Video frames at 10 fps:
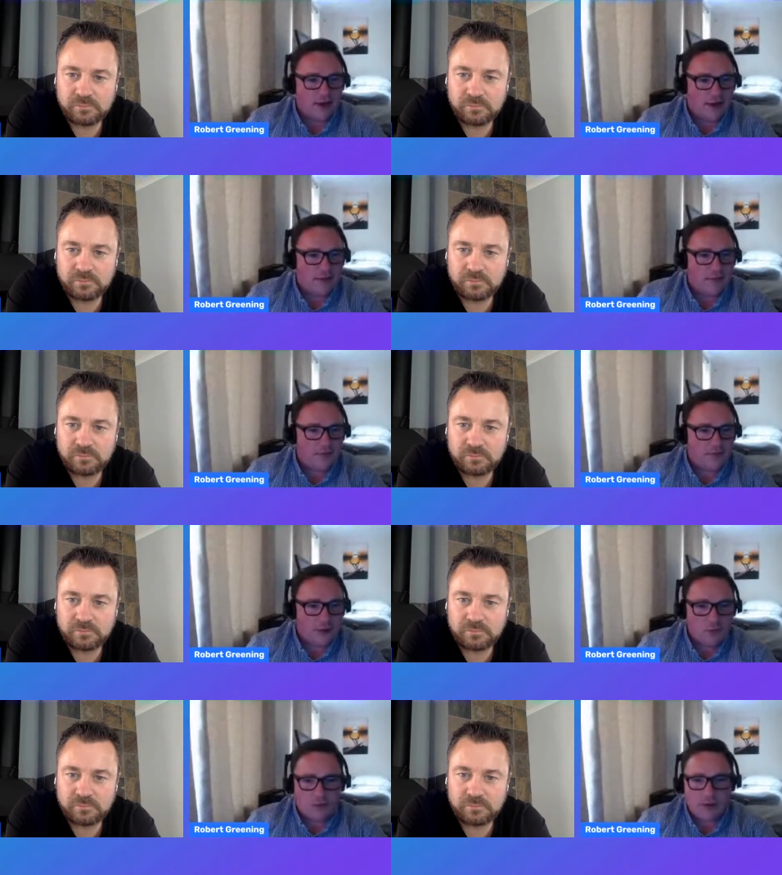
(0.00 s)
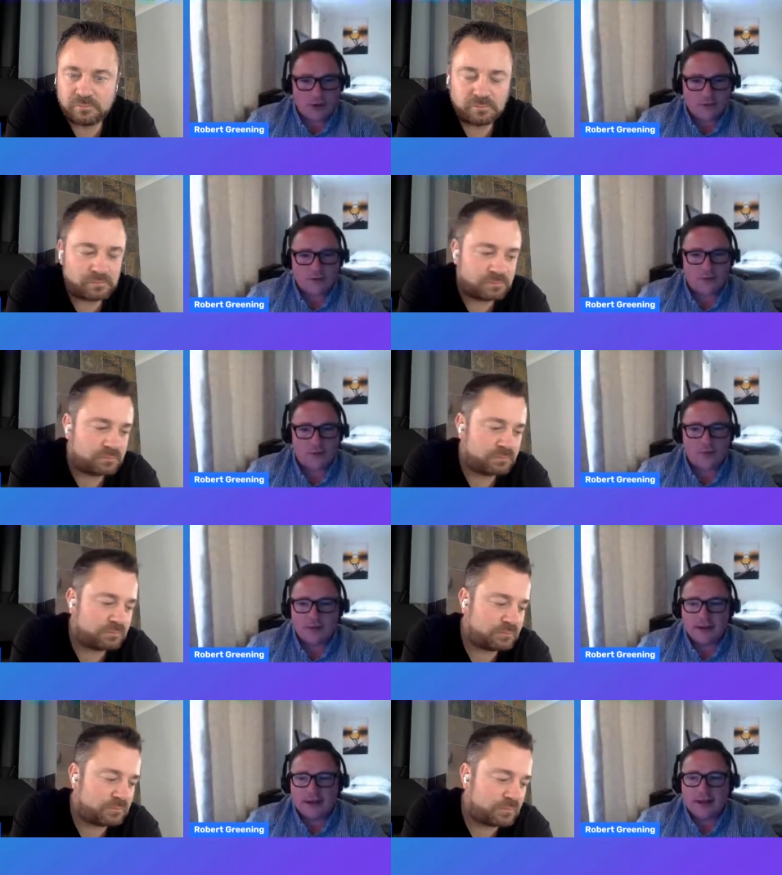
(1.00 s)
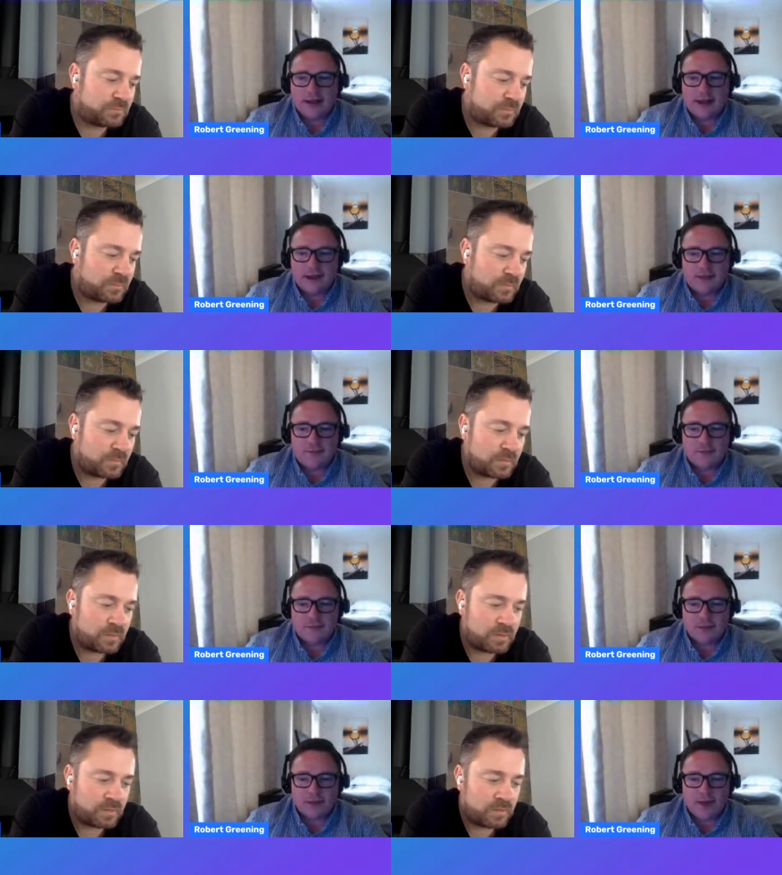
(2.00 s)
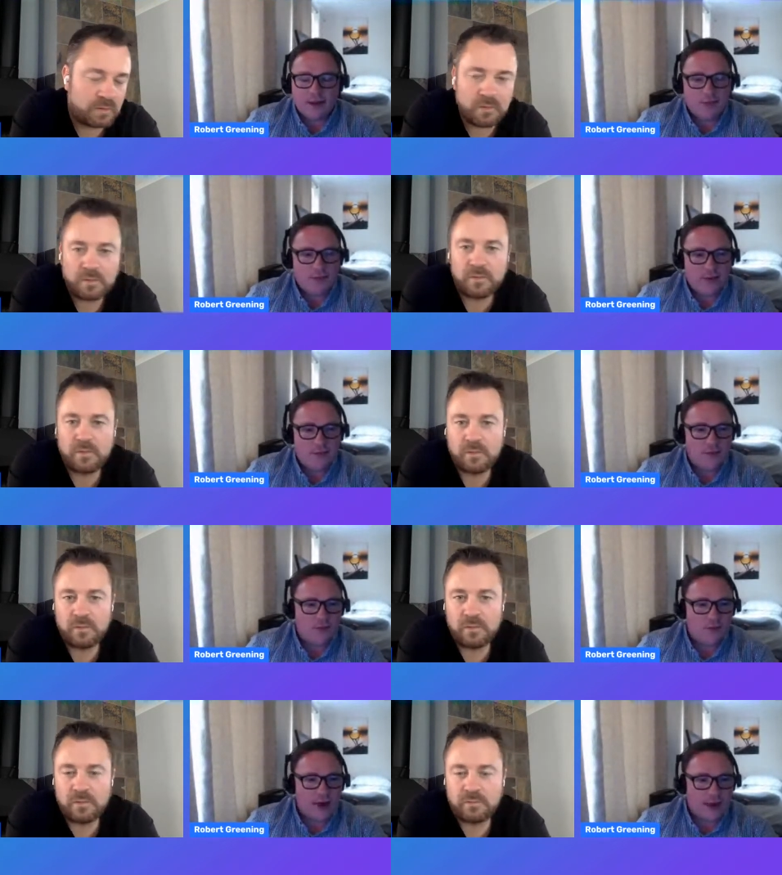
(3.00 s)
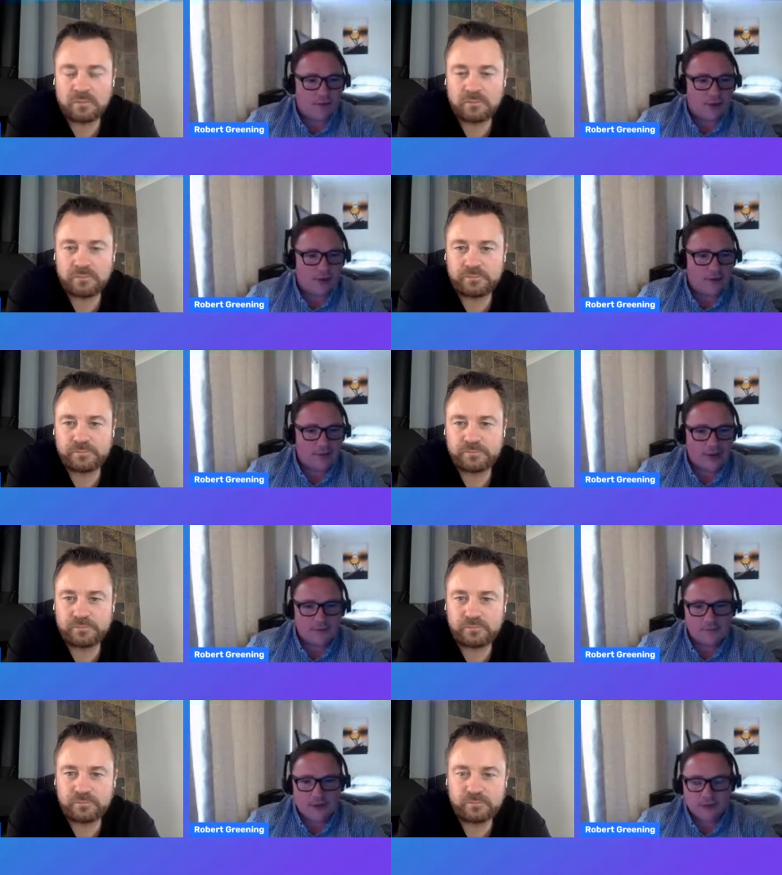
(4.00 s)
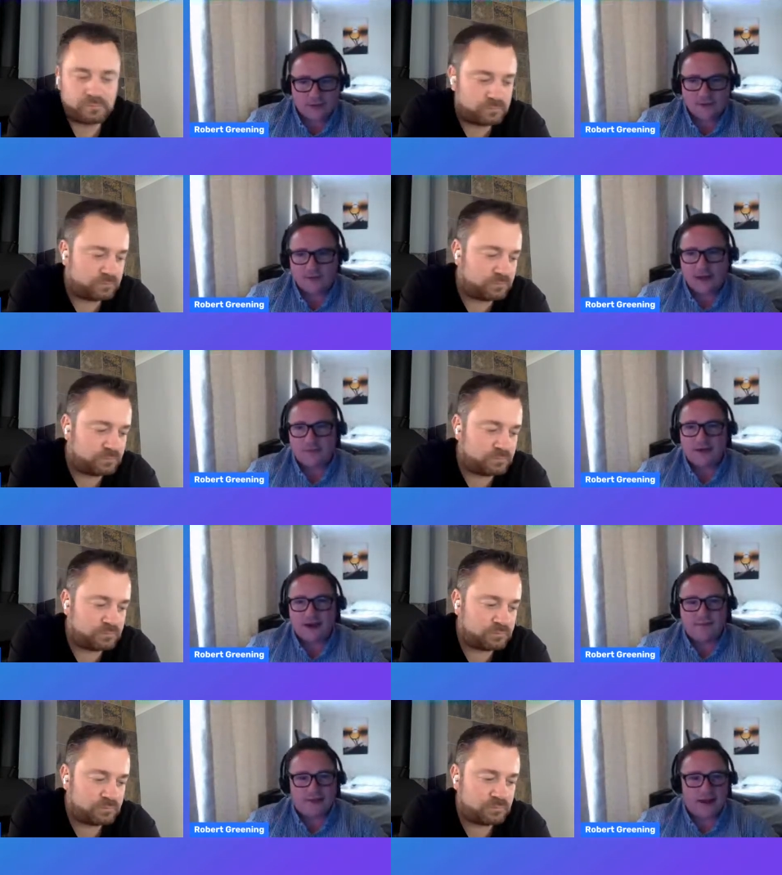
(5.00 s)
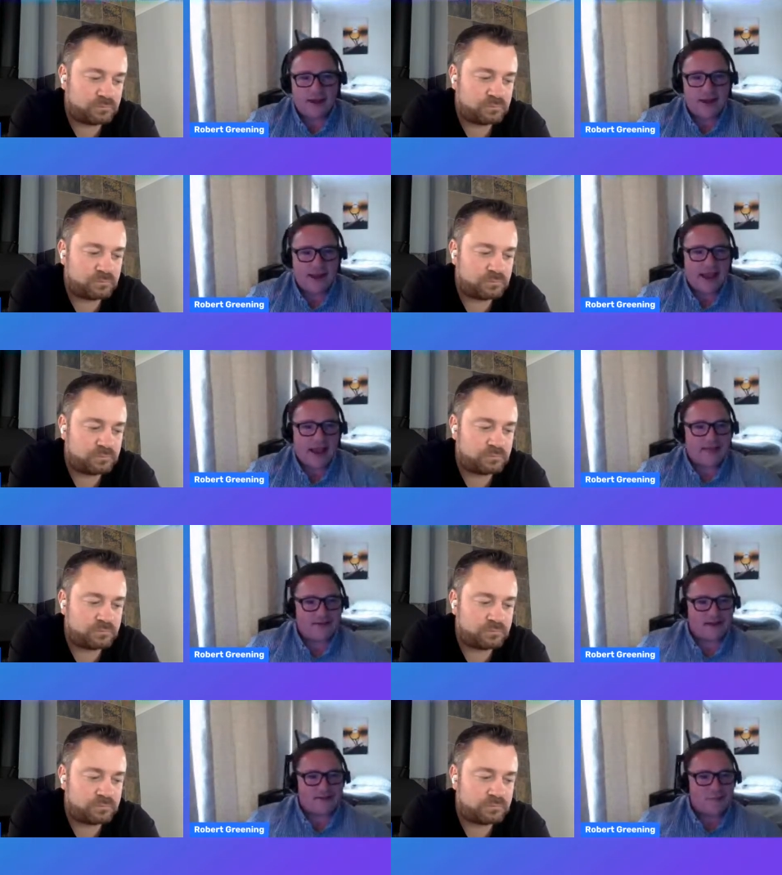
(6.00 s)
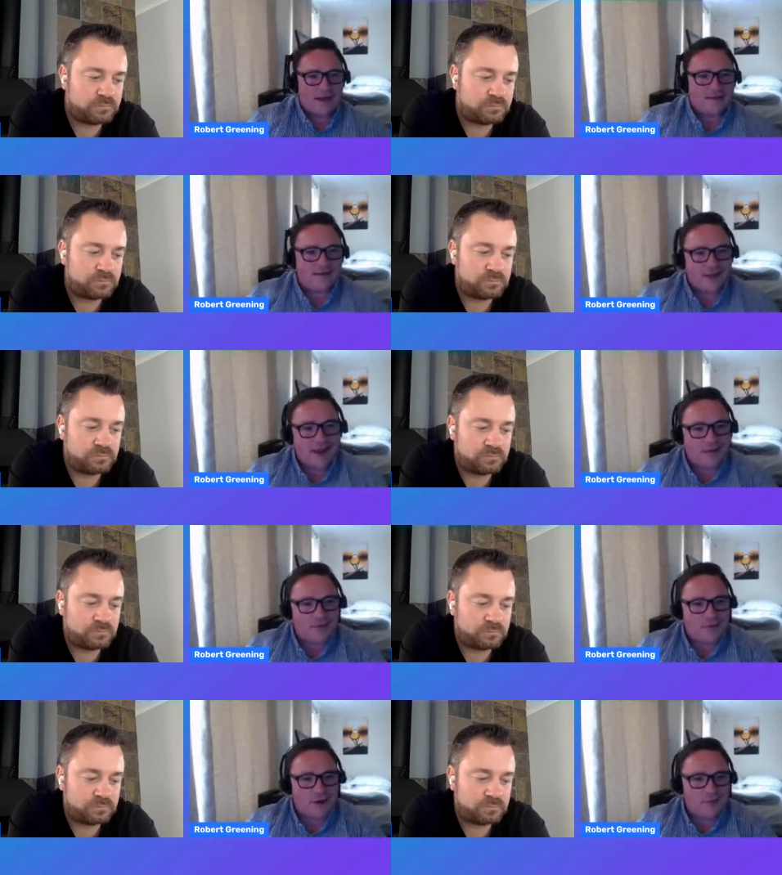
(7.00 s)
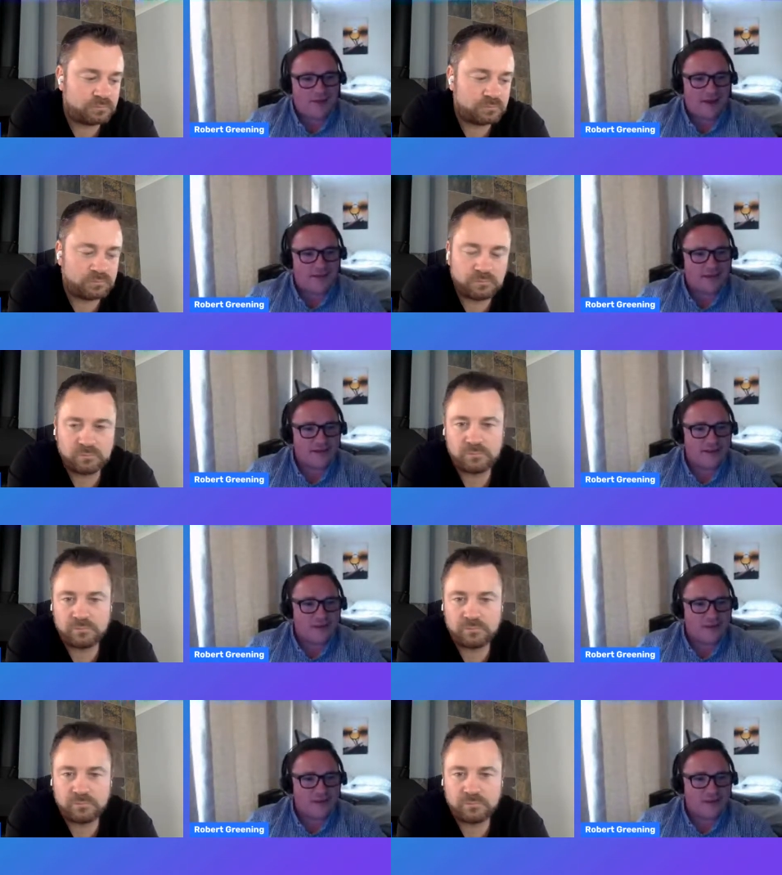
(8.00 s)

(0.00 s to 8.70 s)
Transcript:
Speaker 1: Um, it's a lot more personable, um, and that's where people fall down. You know, they misconcept telephony as an expense at the end of the process.